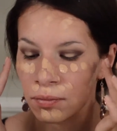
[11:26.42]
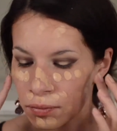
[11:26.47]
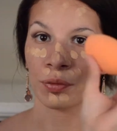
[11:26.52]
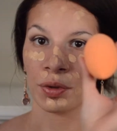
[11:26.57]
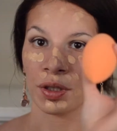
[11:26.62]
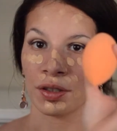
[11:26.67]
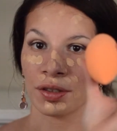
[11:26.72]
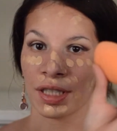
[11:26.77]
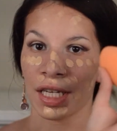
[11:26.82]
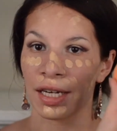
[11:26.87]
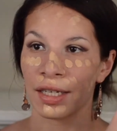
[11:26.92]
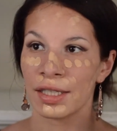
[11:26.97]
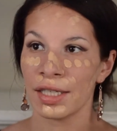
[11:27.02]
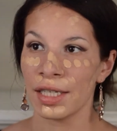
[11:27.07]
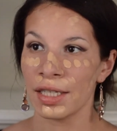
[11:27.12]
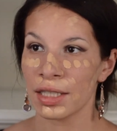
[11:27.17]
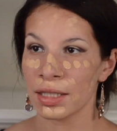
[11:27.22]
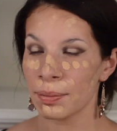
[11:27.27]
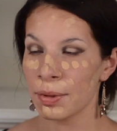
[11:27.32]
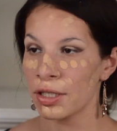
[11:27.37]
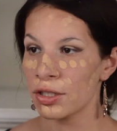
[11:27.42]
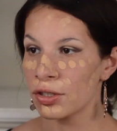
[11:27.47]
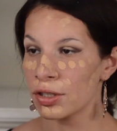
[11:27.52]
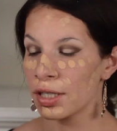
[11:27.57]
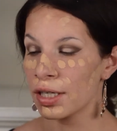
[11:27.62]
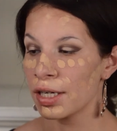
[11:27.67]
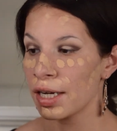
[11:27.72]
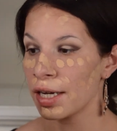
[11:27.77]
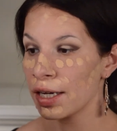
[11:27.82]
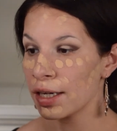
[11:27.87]
Real Technique sponge
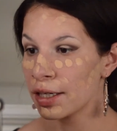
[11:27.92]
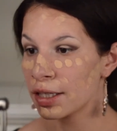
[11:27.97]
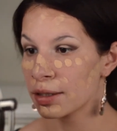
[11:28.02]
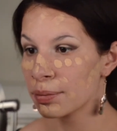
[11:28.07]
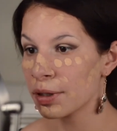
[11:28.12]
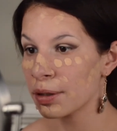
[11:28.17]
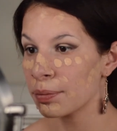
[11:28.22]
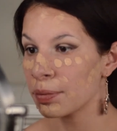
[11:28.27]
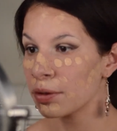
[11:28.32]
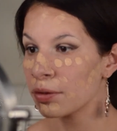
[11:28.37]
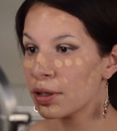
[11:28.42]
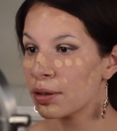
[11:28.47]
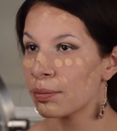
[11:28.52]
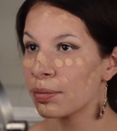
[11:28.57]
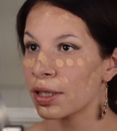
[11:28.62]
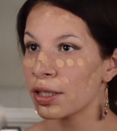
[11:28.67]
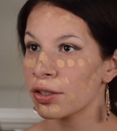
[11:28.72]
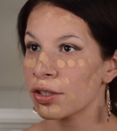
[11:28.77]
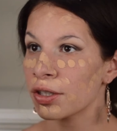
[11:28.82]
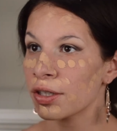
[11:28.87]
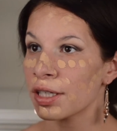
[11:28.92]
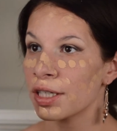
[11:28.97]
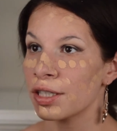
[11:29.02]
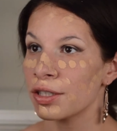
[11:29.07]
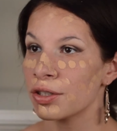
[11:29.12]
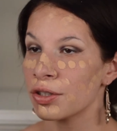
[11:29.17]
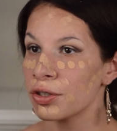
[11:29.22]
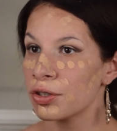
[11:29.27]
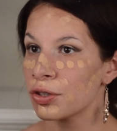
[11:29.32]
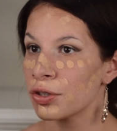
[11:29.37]
today because my beauty blender
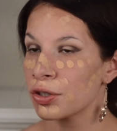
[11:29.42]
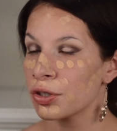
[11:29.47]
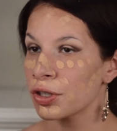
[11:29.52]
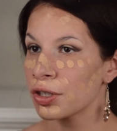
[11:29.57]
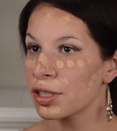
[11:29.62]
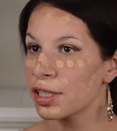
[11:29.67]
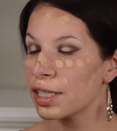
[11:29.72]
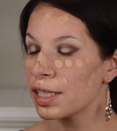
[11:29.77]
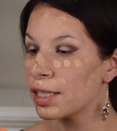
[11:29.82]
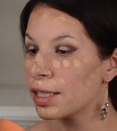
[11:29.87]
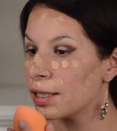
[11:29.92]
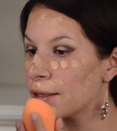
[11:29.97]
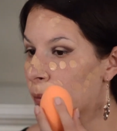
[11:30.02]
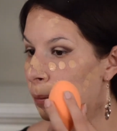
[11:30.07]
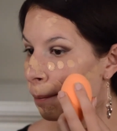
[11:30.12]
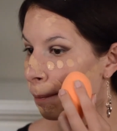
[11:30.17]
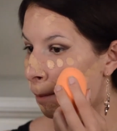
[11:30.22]
is dirty.